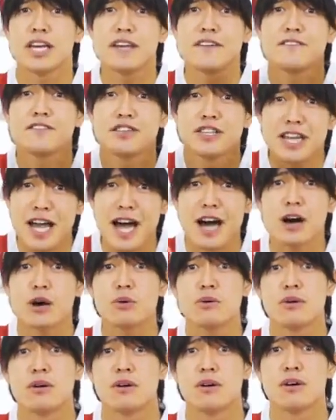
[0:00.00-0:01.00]
even
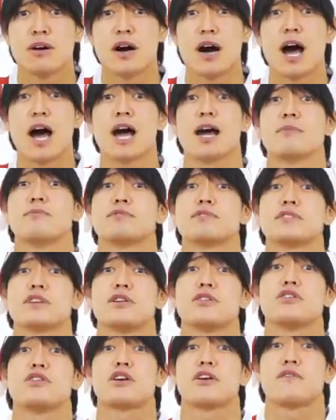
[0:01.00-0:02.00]
now, I'm
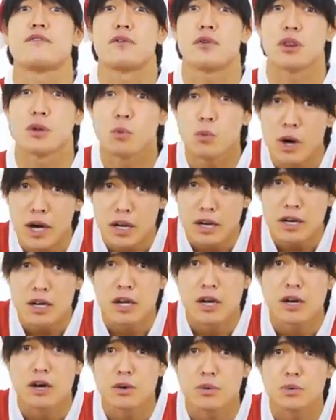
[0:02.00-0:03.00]
still looking for the
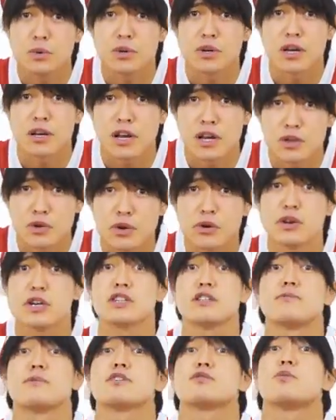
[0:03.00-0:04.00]
one who can enjoy
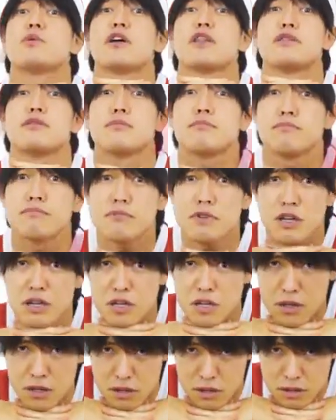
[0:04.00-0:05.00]
Christmas with
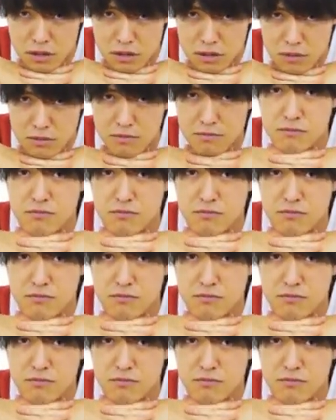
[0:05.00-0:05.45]
me.